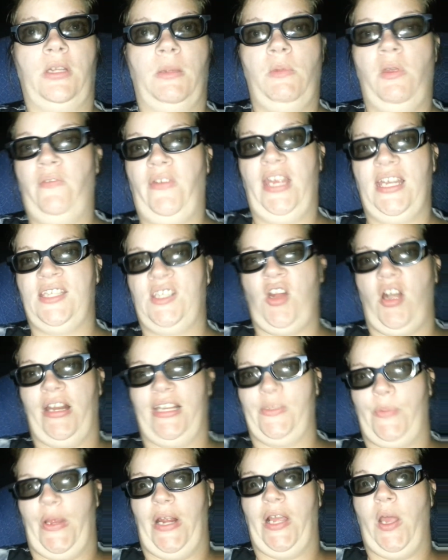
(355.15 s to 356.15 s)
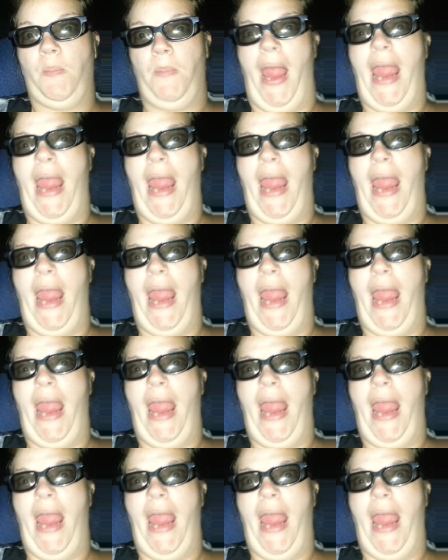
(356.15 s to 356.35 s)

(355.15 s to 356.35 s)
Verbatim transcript: Ooh, the movie is starting, so we gotta go.